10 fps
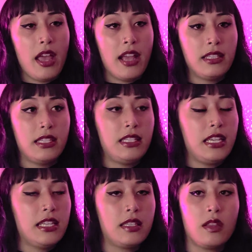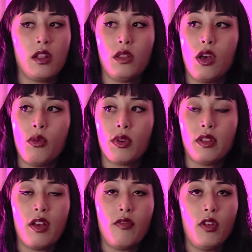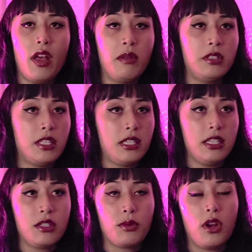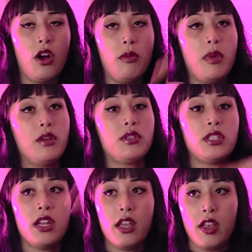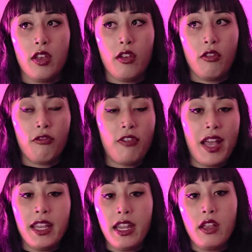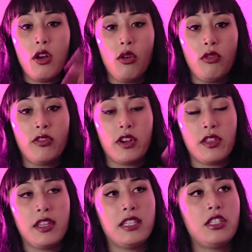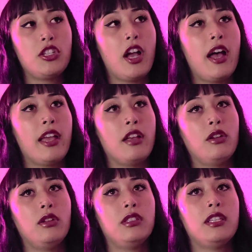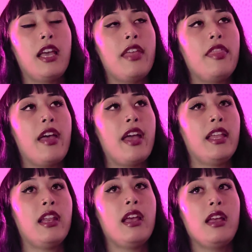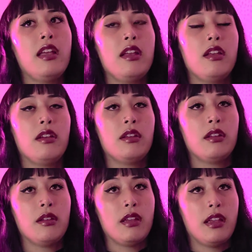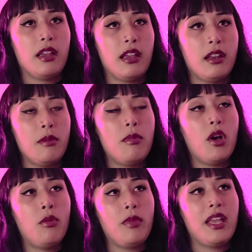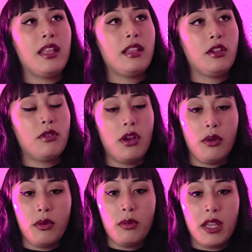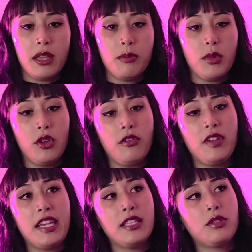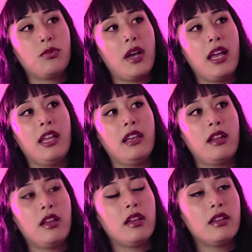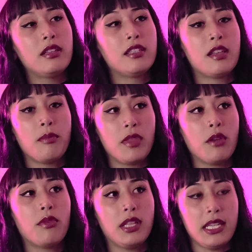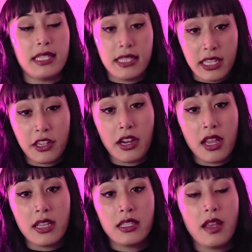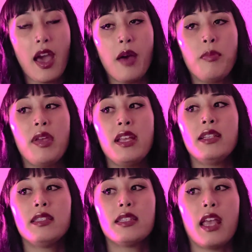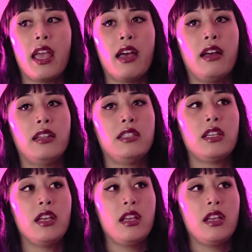entities and the lower level entities were almost fighting over this child. And then in a moment, in movies, when something really serious happens and